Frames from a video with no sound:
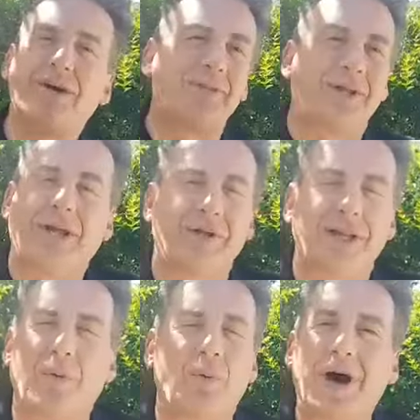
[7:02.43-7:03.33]
like like
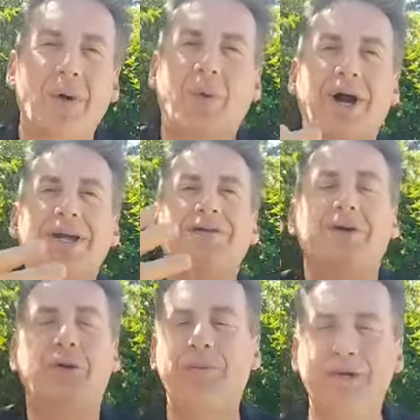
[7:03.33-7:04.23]
why why even open
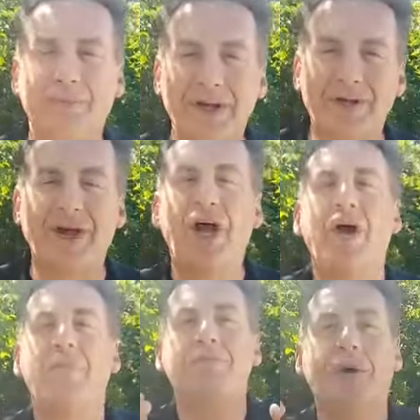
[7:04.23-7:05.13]
your mouth?
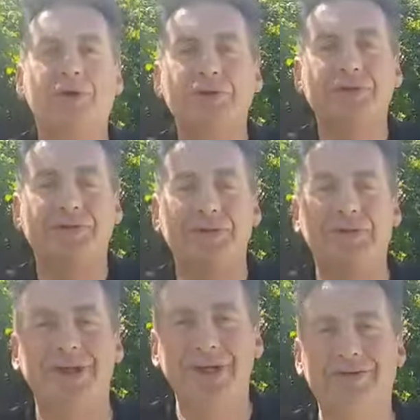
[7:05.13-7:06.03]
Most of you
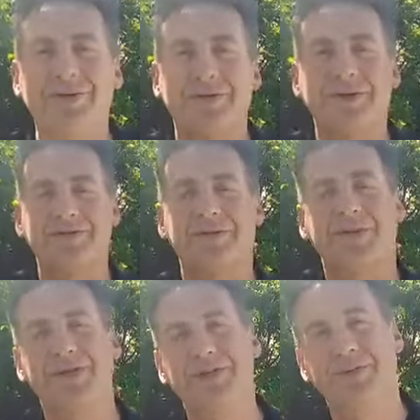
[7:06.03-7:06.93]
give your
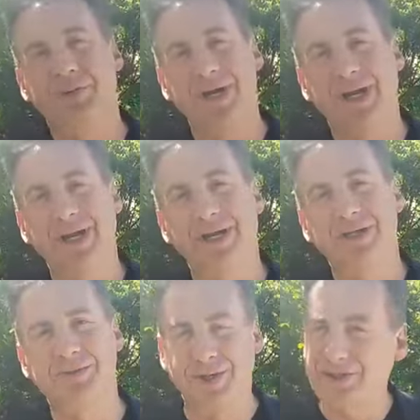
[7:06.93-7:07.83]
information away,
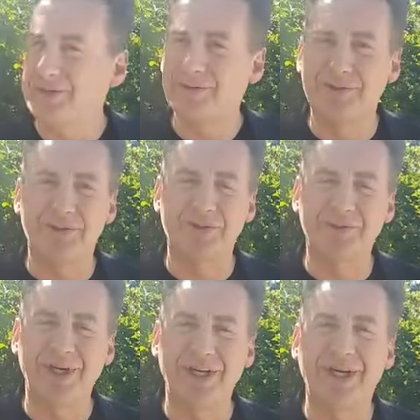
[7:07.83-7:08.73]
especially through social
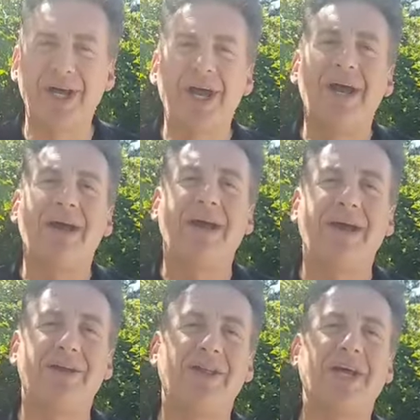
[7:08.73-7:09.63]
media, and
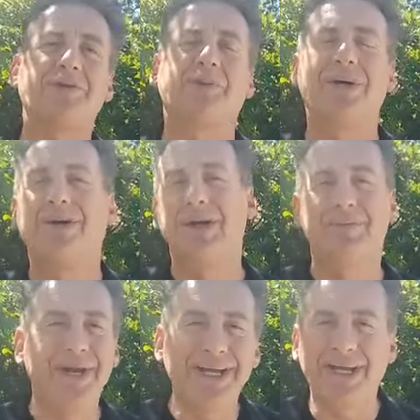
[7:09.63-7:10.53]
that's why you're not
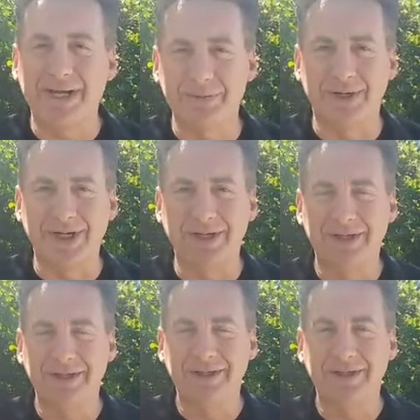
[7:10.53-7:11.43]
making any money.
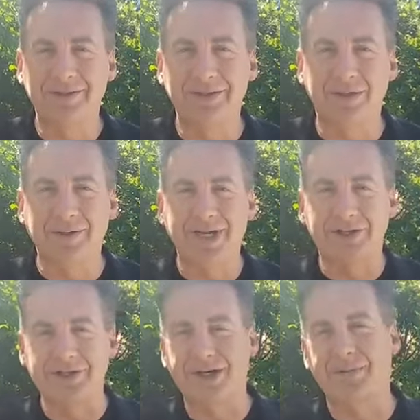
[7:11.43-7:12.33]
You don't know how to set
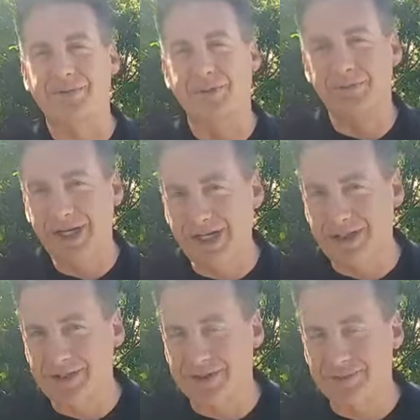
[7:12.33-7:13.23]
up the
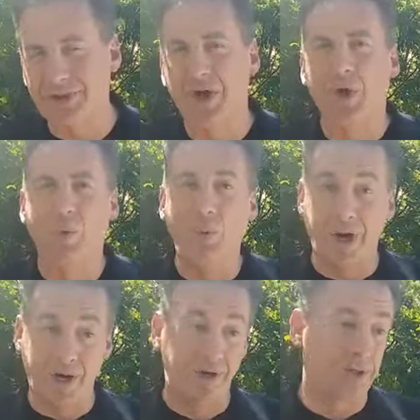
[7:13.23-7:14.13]
mechanisms where
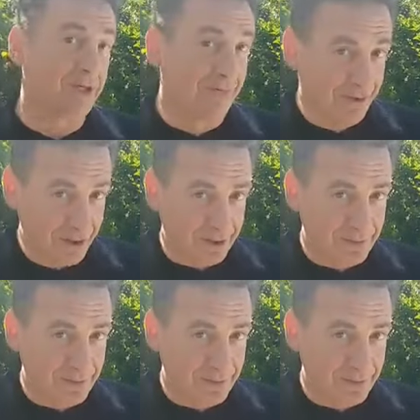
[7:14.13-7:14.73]
you give a little